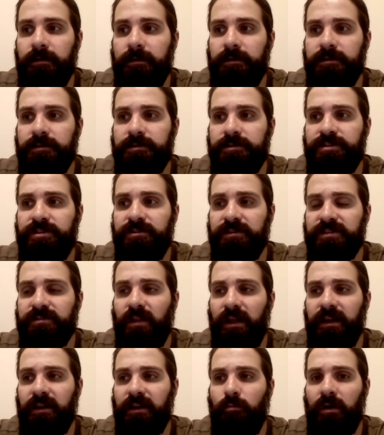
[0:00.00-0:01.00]
she was
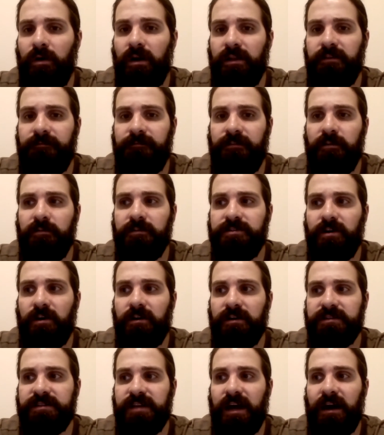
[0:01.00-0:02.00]
like one of the few
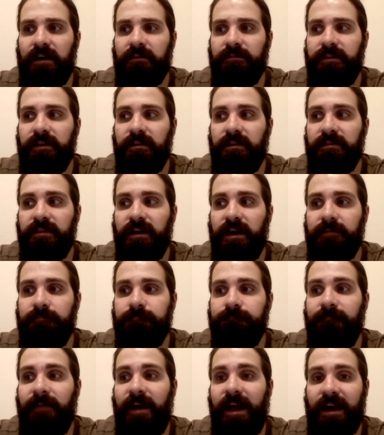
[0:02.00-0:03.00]
dogs out there that
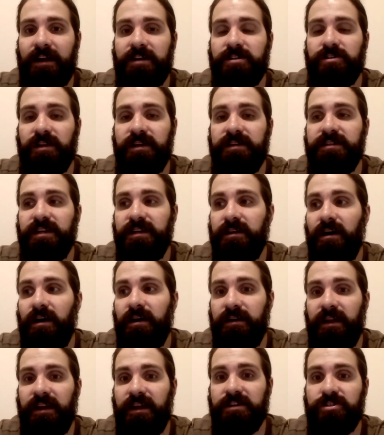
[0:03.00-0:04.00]
actually did not
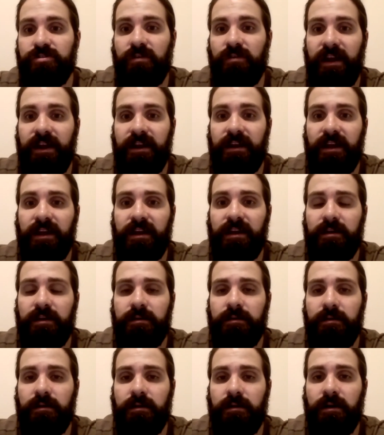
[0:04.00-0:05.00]
need training
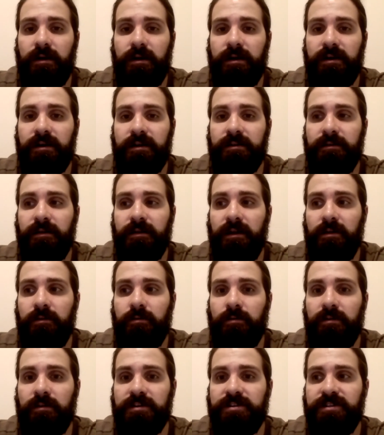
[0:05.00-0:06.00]
in
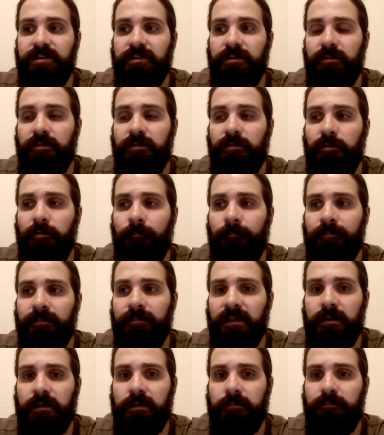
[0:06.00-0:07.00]
order to
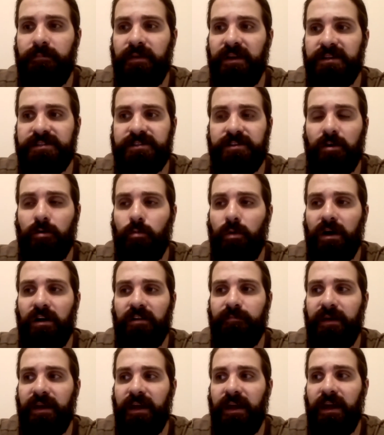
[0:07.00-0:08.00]
be so well
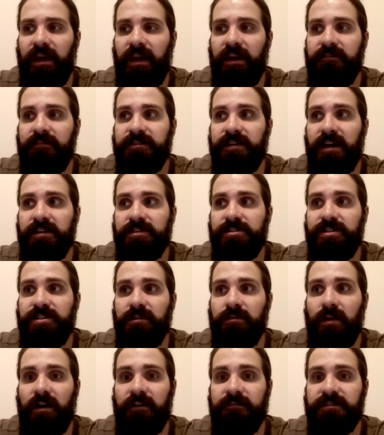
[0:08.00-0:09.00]
behaved, and she
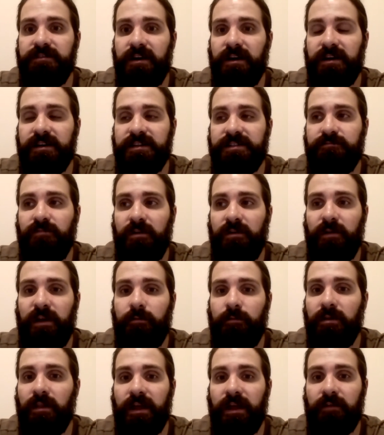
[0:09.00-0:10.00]
loved us when we
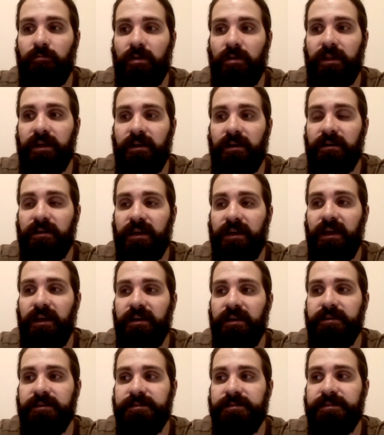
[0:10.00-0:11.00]
were like really young
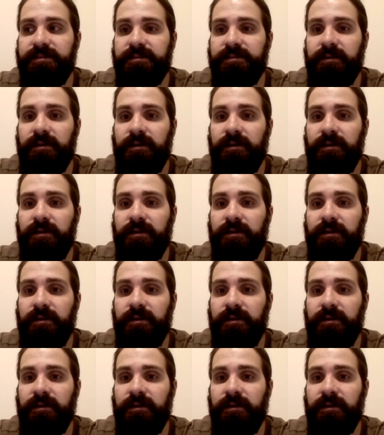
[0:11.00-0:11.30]
kids.